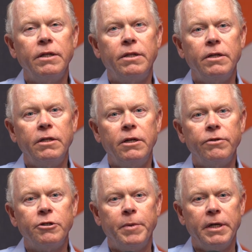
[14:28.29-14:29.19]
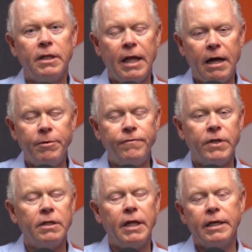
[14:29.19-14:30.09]
there's been a lot we've
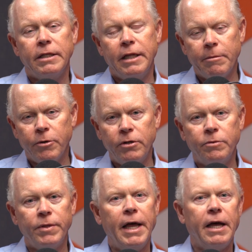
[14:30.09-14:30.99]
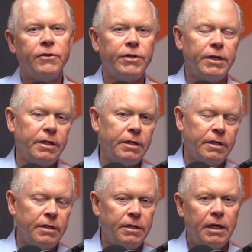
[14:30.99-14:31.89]
done in neighborhoods with housing
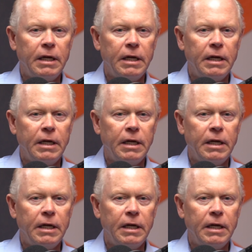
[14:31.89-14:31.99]
and,